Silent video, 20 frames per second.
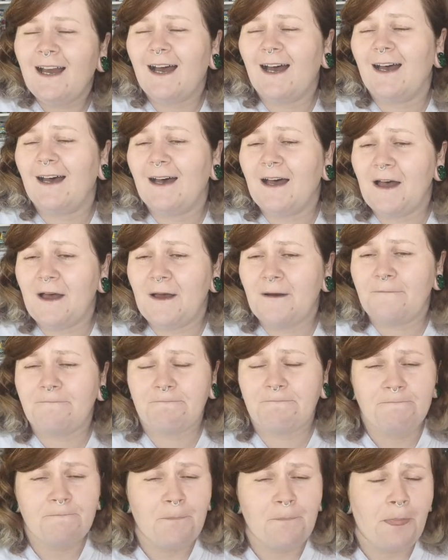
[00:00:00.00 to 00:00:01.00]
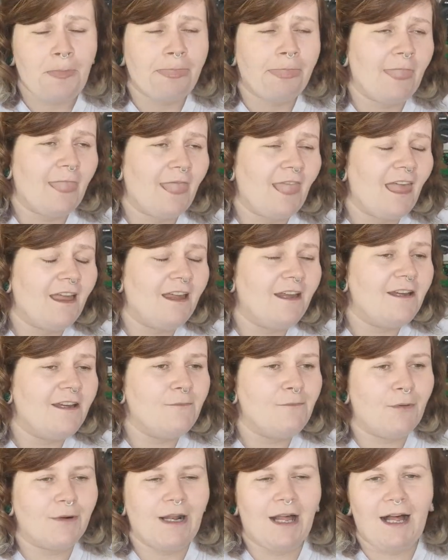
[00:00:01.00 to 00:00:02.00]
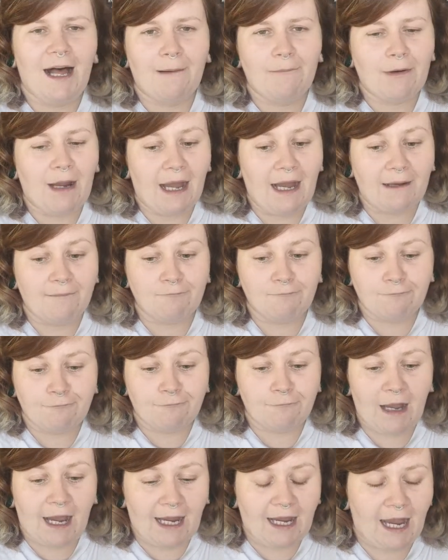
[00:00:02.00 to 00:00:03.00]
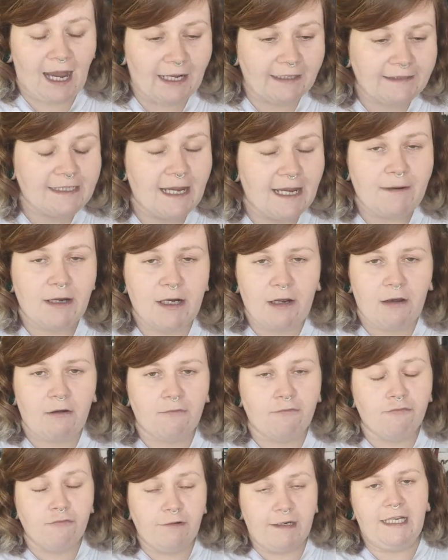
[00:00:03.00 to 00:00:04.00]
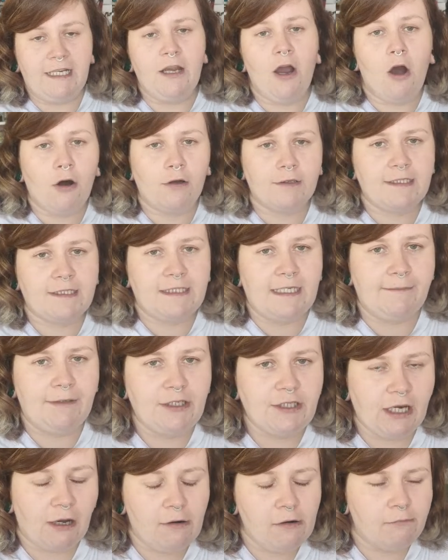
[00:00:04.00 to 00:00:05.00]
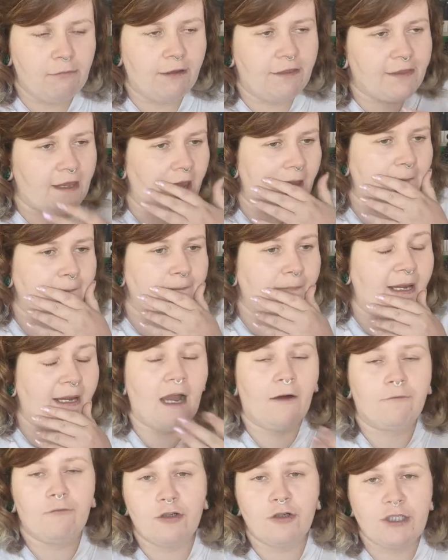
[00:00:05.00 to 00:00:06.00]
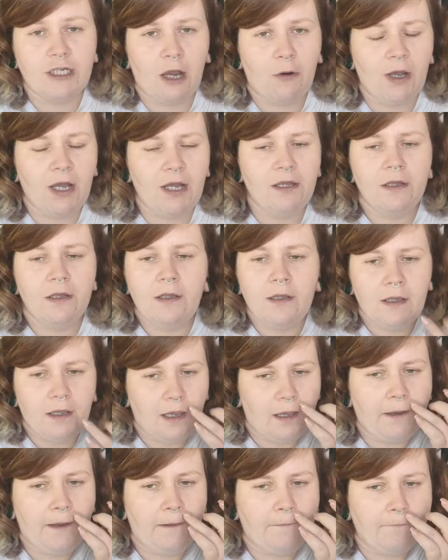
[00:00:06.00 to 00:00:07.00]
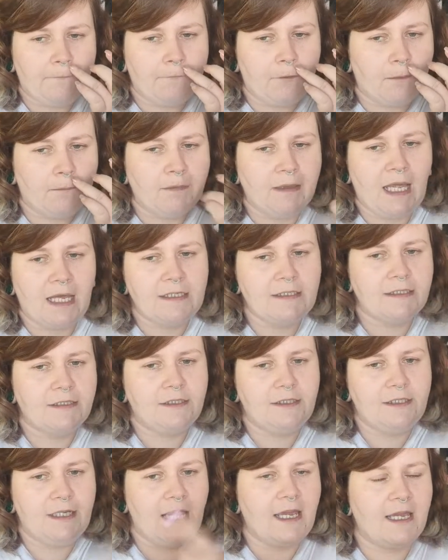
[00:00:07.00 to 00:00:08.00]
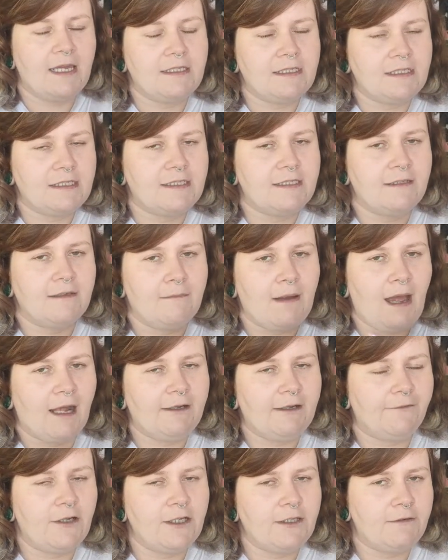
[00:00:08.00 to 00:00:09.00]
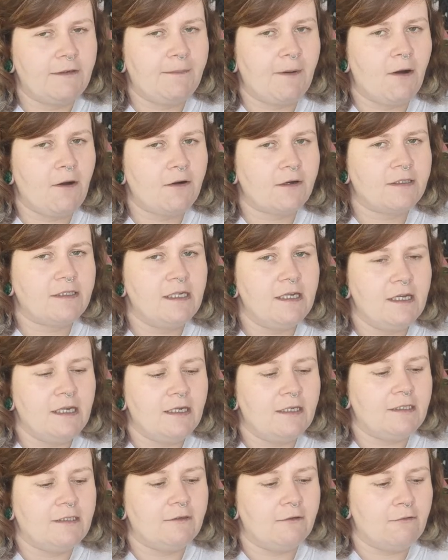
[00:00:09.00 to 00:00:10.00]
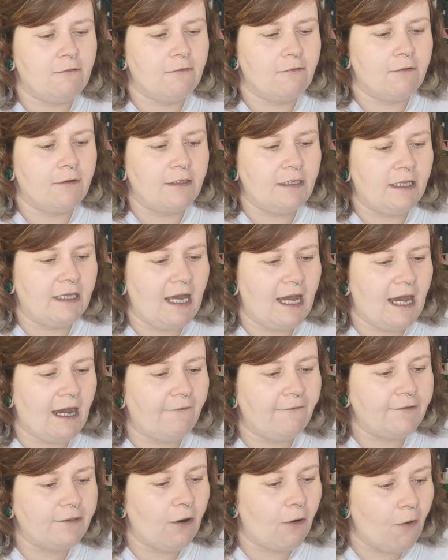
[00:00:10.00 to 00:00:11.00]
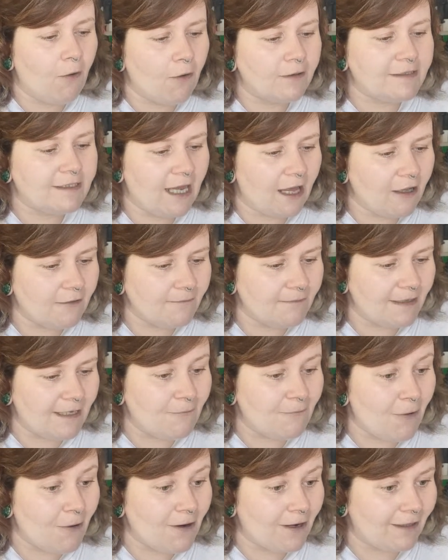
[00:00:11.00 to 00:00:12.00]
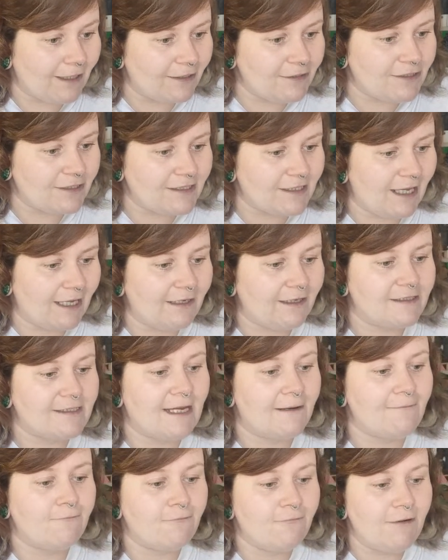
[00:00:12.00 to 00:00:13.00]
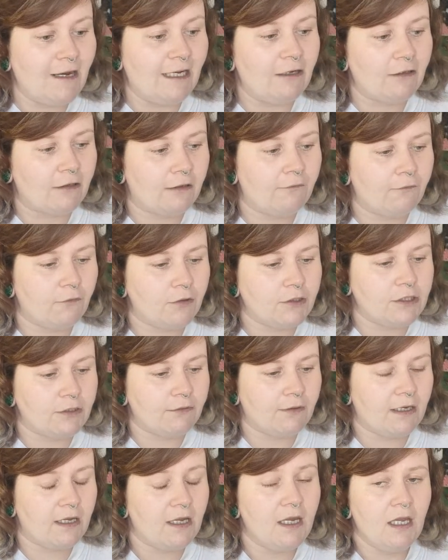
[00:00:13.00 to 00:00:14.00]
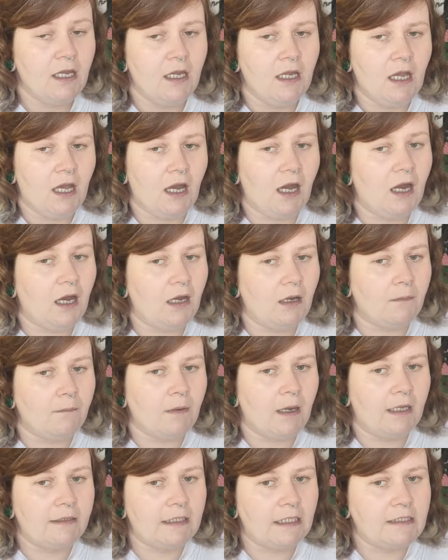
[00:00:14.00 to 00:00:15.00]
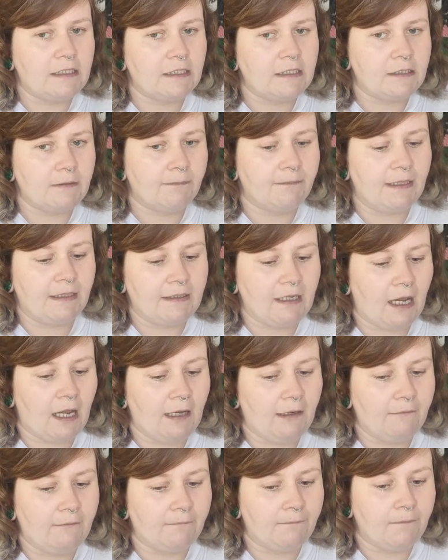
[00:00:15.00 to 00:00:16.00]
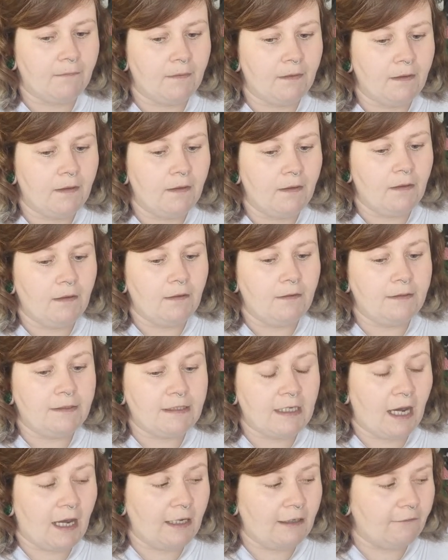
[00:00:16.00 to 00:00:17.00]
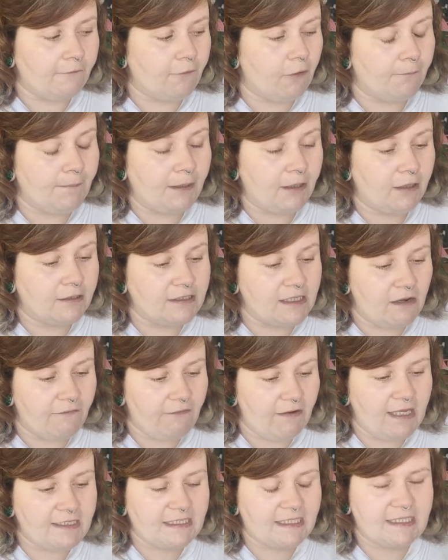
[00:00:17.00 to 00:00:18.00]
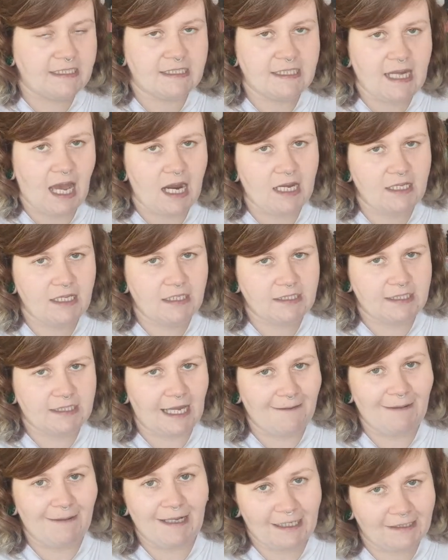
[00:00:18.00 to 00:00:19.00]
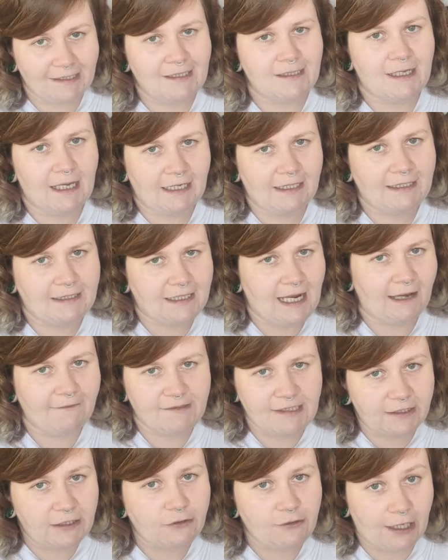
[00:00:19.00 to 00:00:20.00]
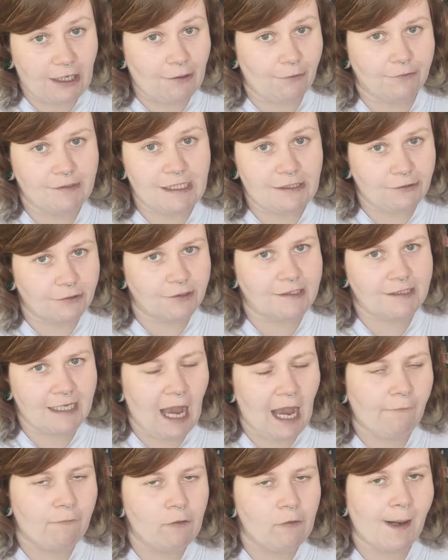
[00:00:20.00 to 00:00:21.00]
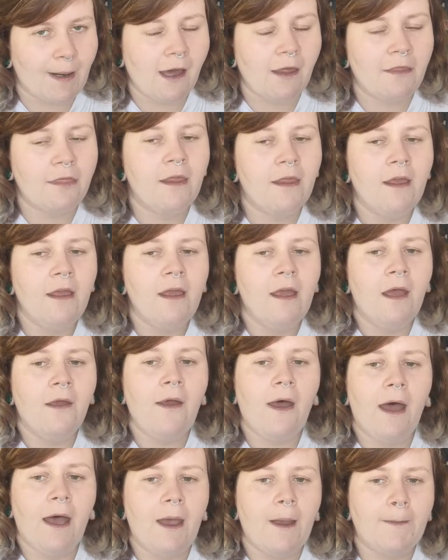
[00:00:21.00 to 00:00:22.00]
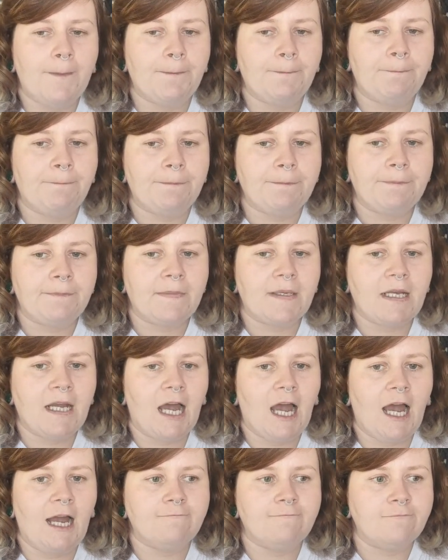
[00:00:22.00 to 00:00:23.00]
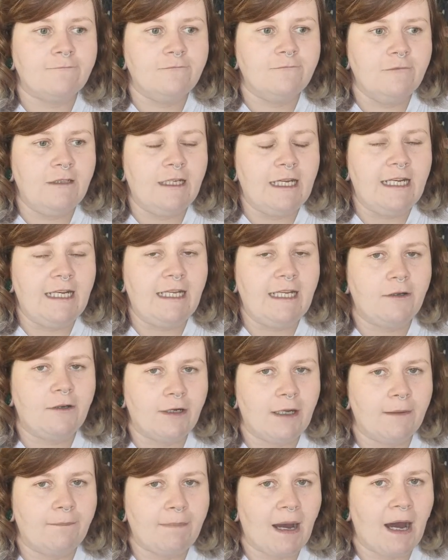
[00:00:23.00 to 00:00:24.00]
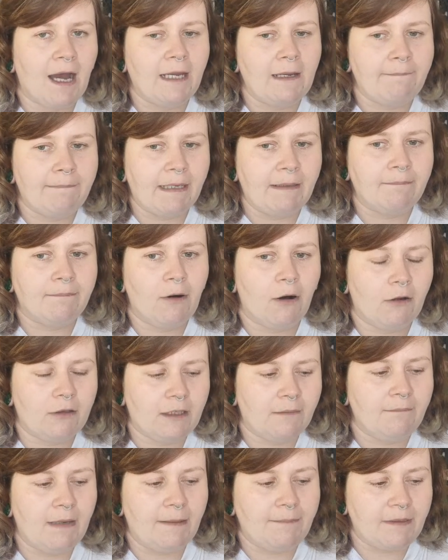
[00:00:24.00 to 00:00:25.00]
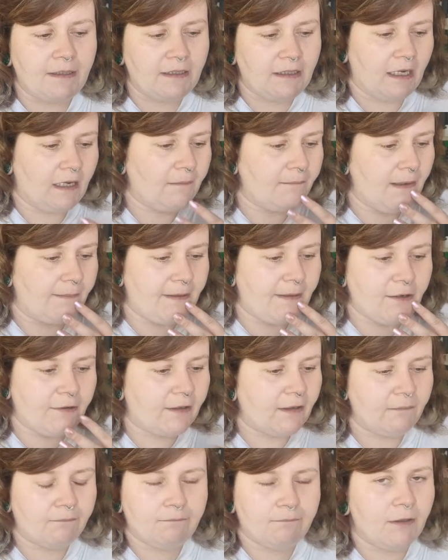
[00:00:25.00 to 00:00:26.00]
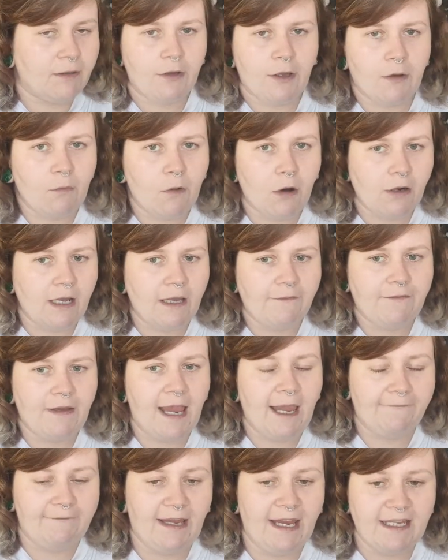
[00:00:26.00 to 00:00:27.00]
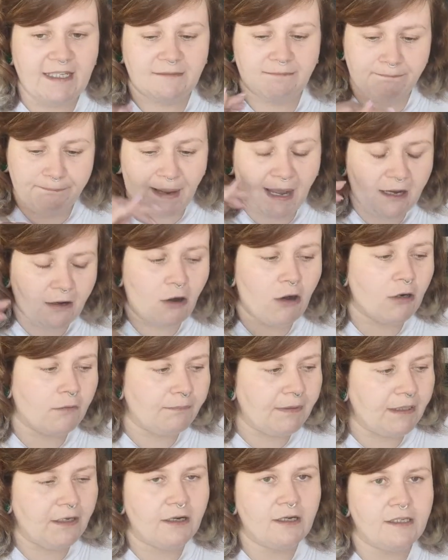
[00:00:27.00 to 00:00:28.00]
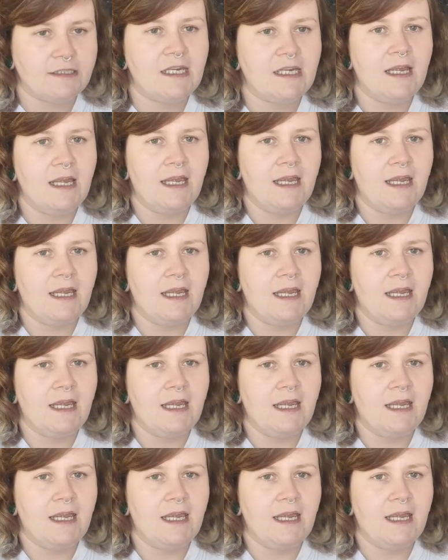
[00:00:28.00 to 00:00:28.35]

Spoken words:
But I had a really hot steamy shower with my Avo shower from last year's anniversary box. So you'll have to all tell me what glitch is like, because I'm really looking forward to it. And this is something that I'm dying for, because if it is exactly the same, I've seen the train notes, it does say Avo bath. I'm really gonna buy a big bottle and maybe another one if it is bang on, because